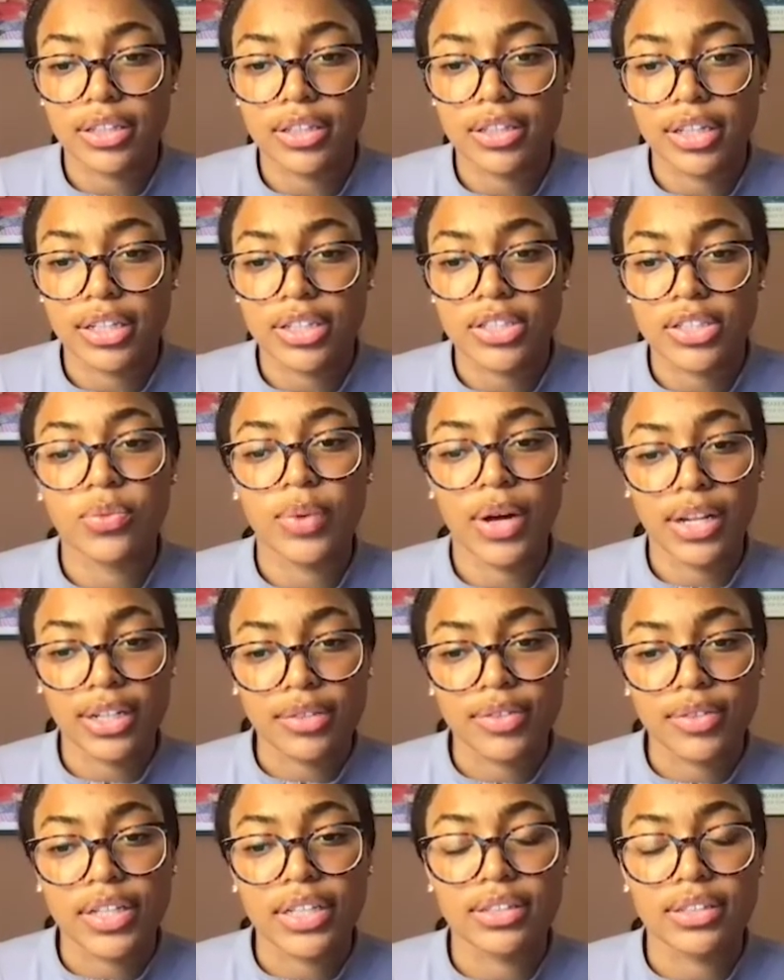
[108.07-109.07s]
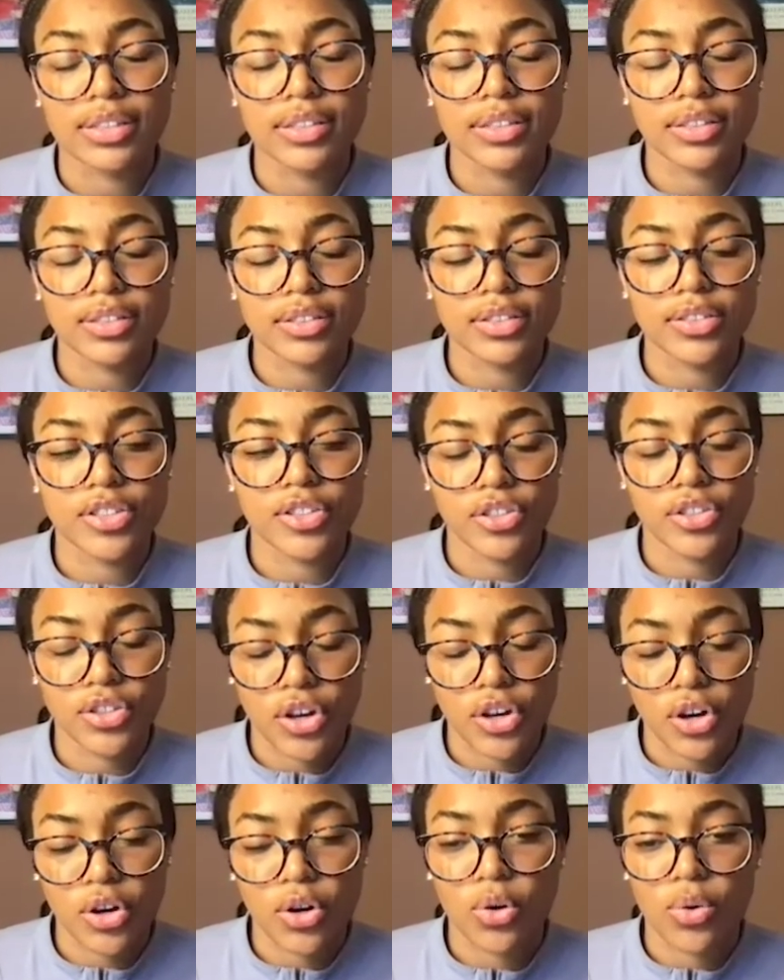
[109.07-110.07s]
it's relevant to
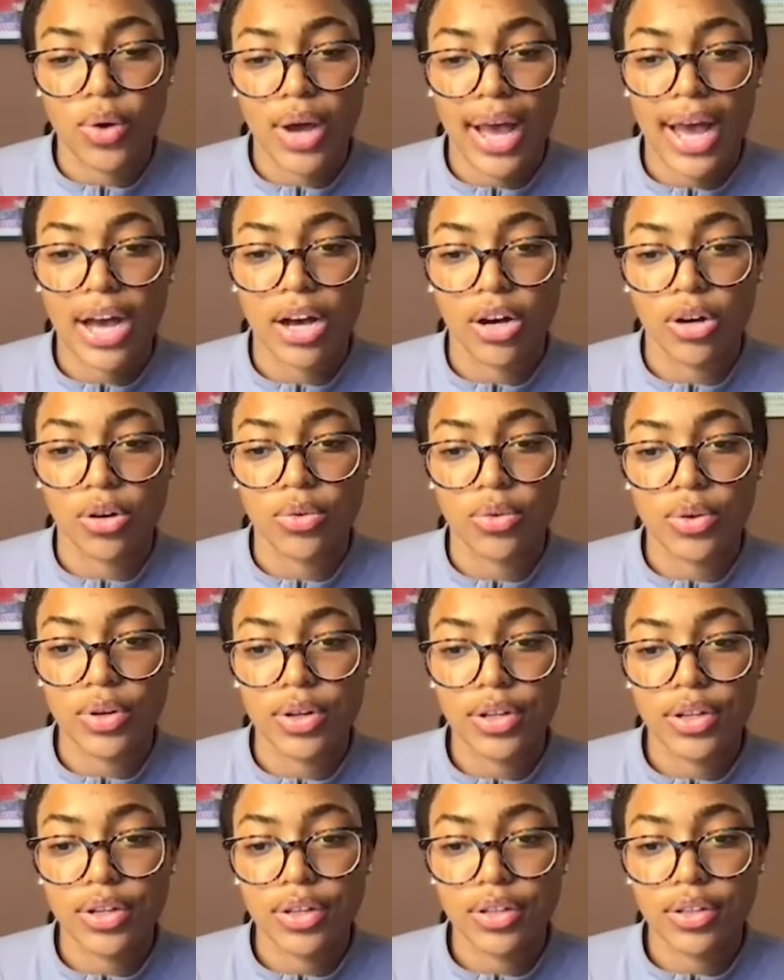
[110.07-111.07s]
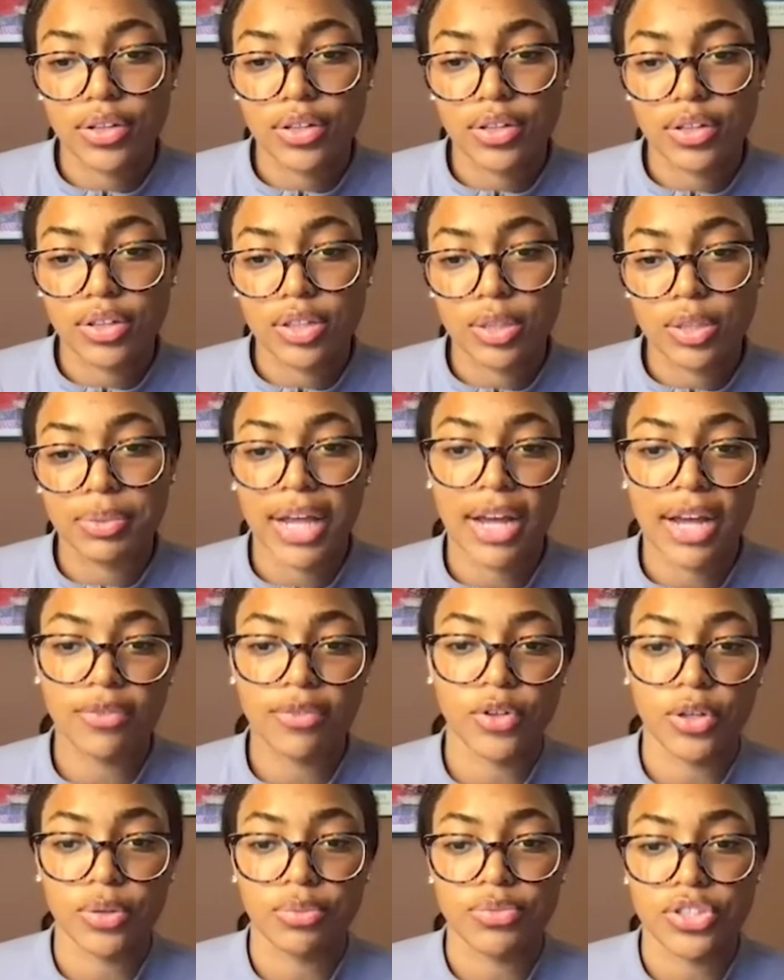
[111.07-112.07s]
know how the
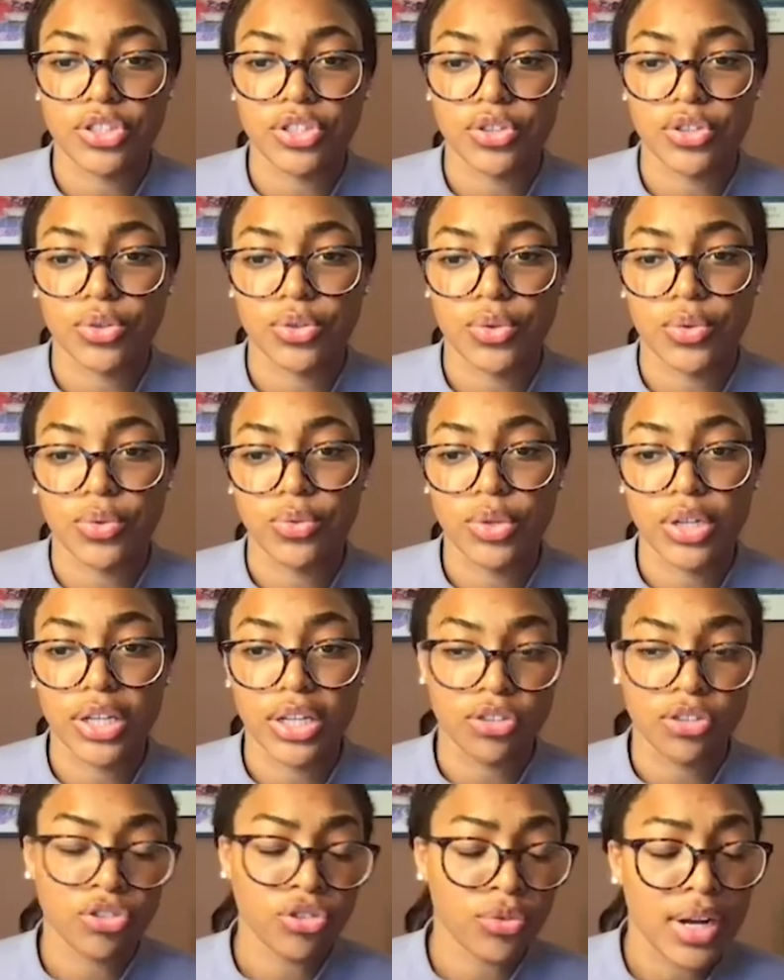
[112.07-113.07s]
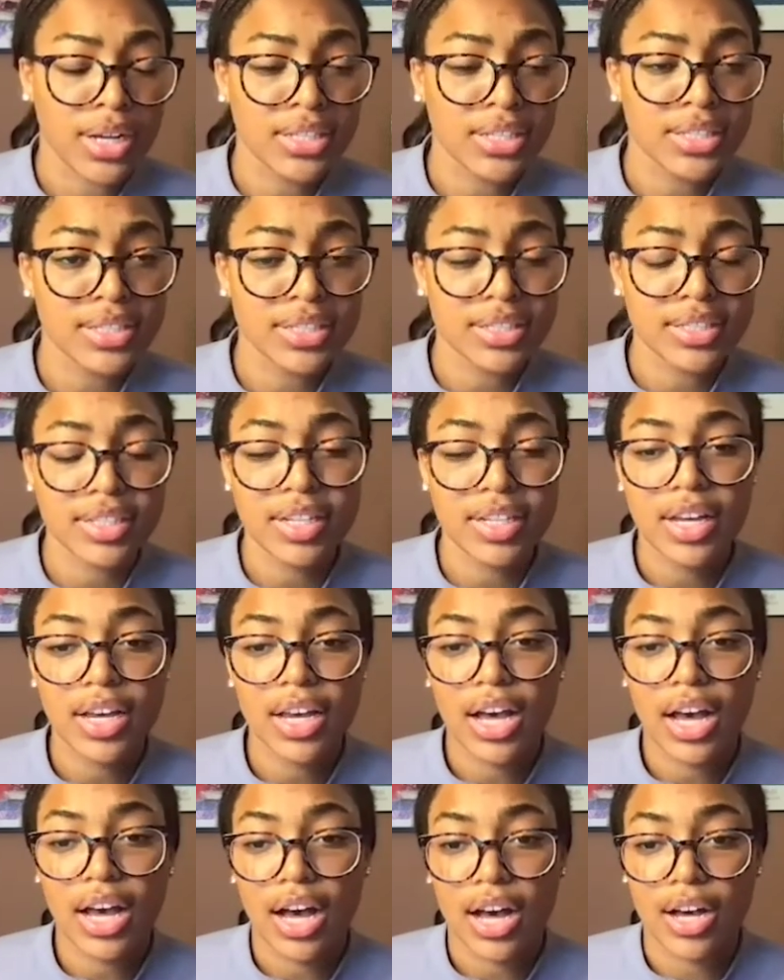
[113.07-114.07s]
platforms you entrust
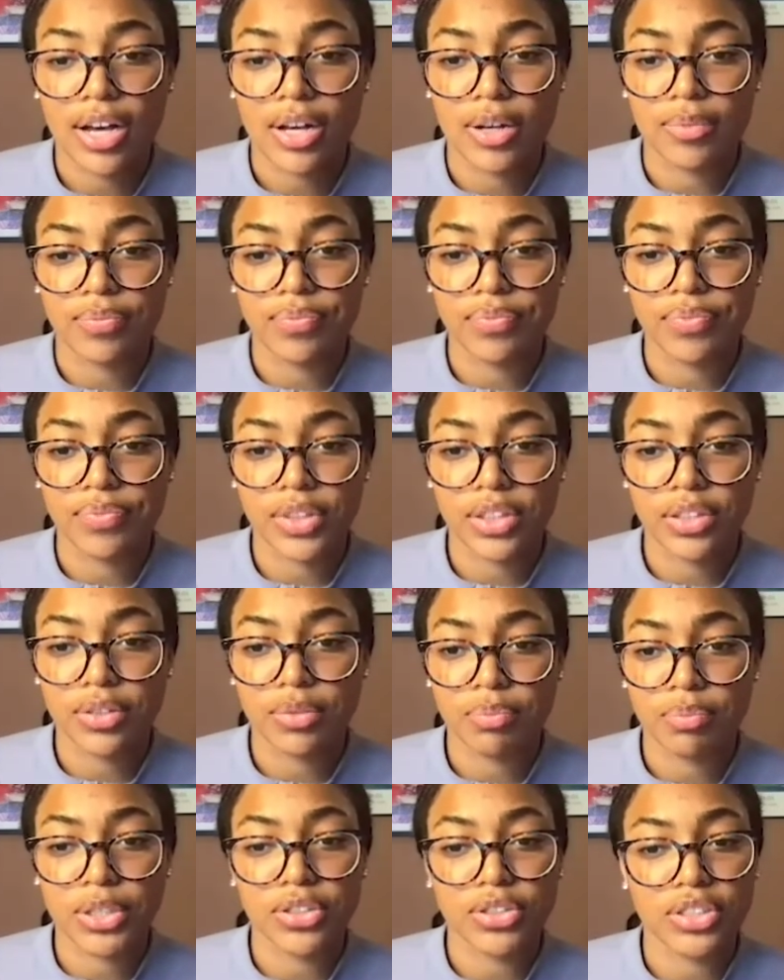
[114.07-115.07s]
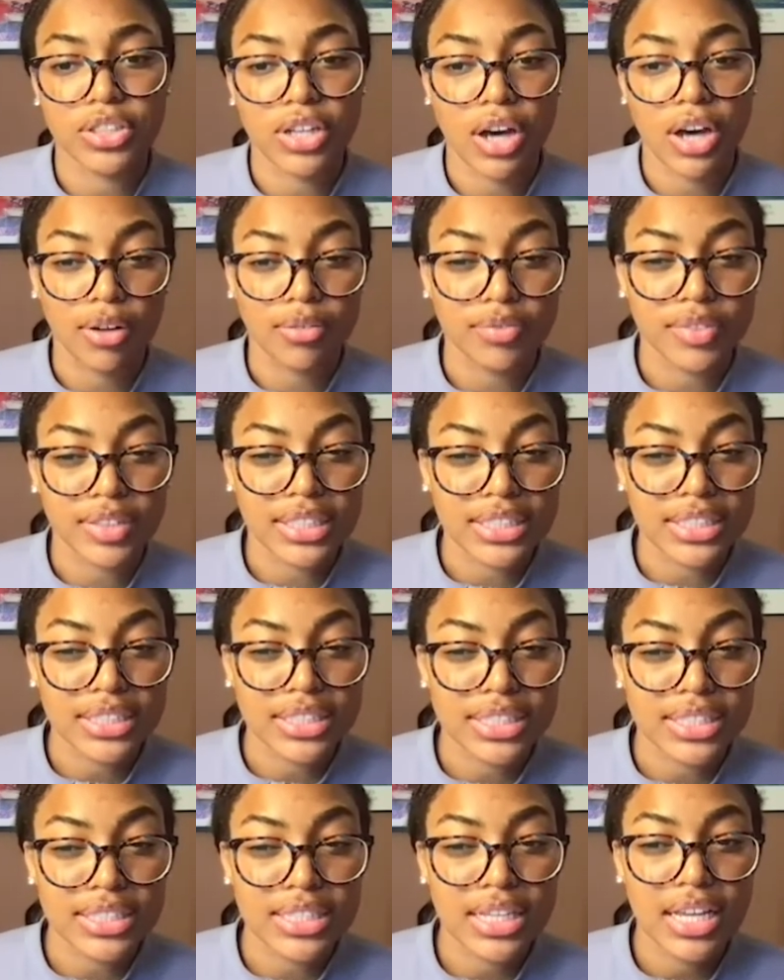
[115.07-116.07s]
build
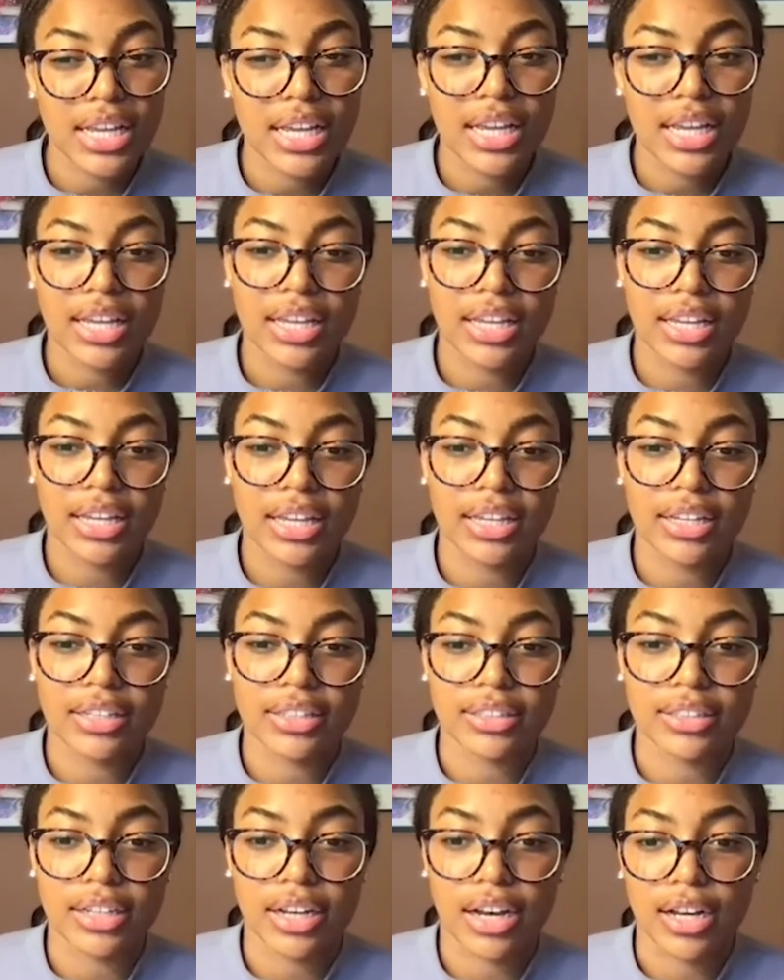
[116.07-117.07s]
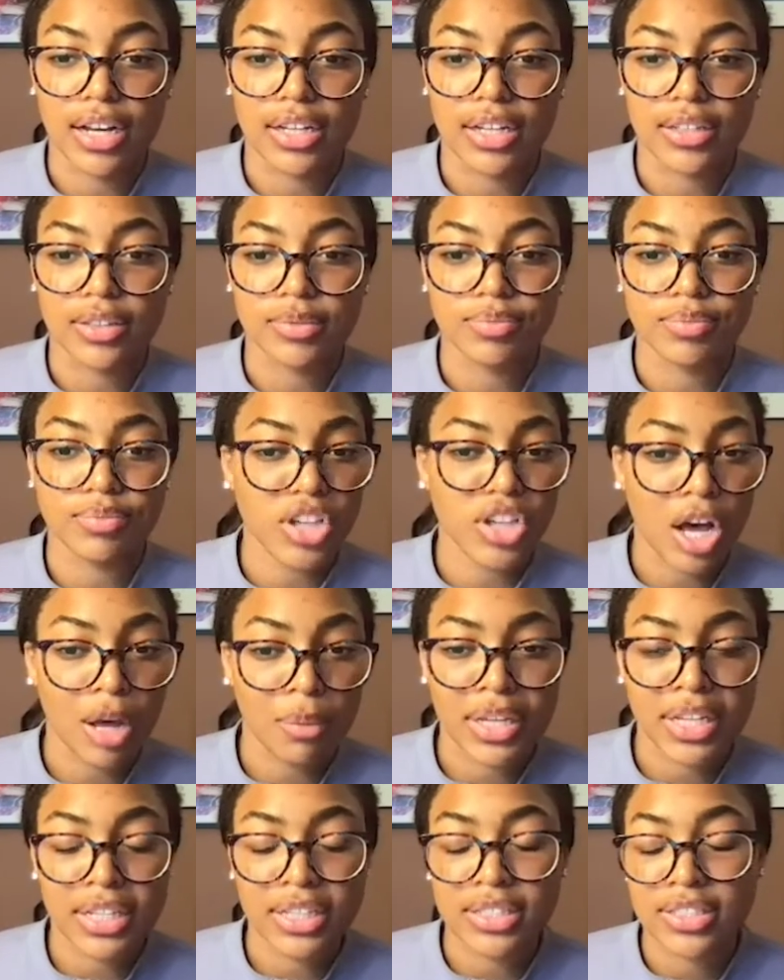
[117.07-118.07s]
confidence in
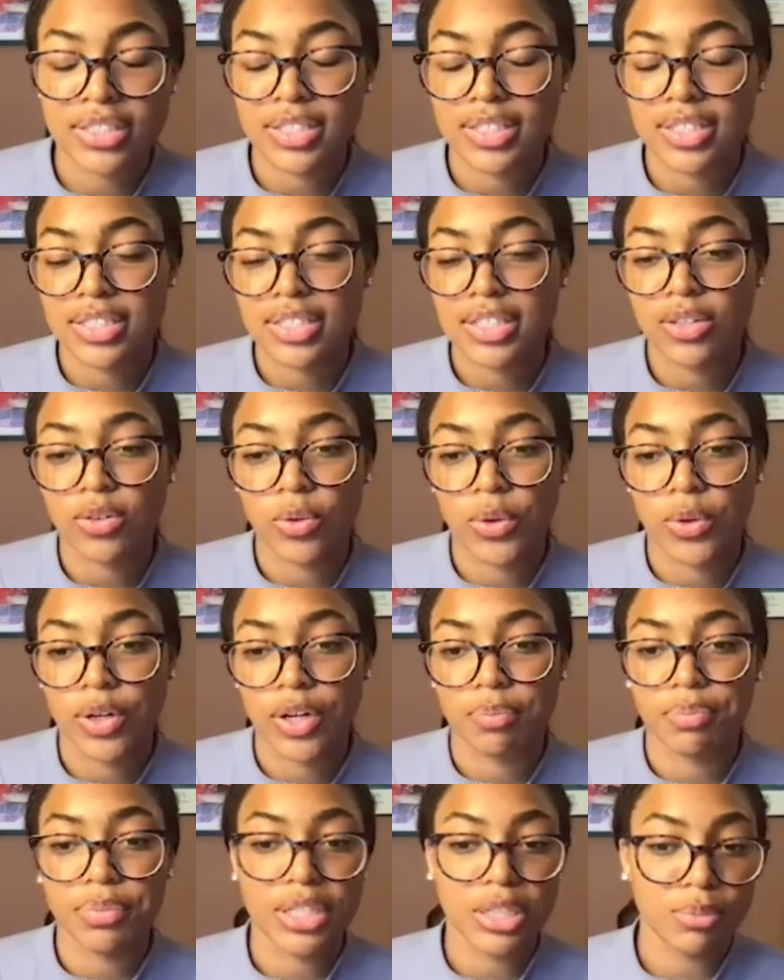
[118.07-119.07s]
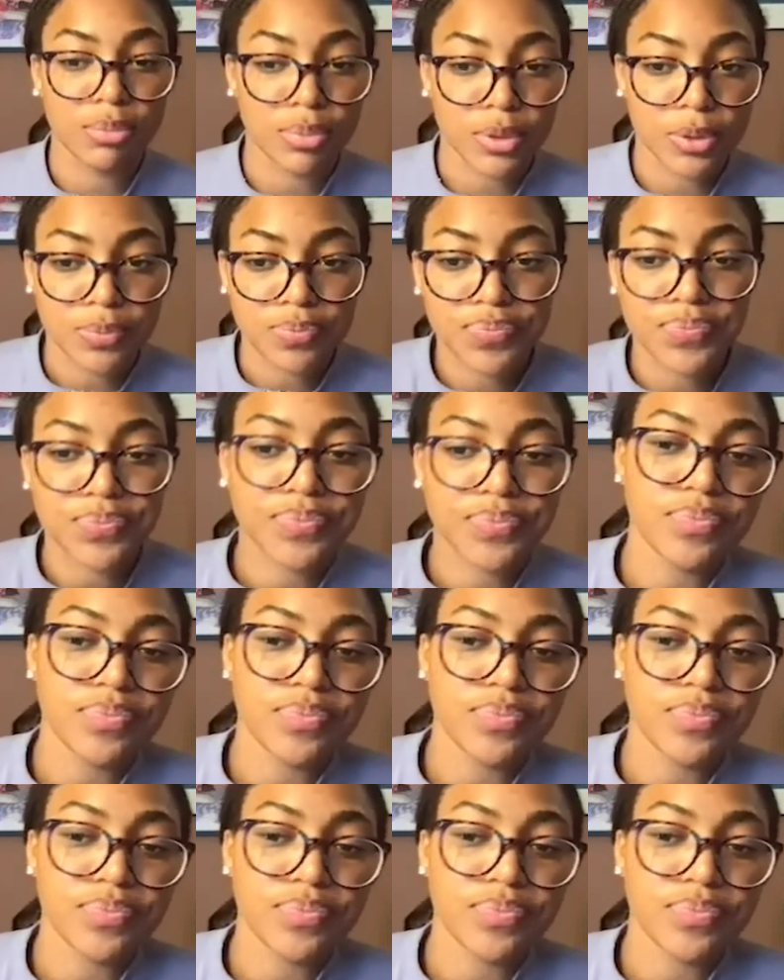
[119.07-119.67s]
topics or people.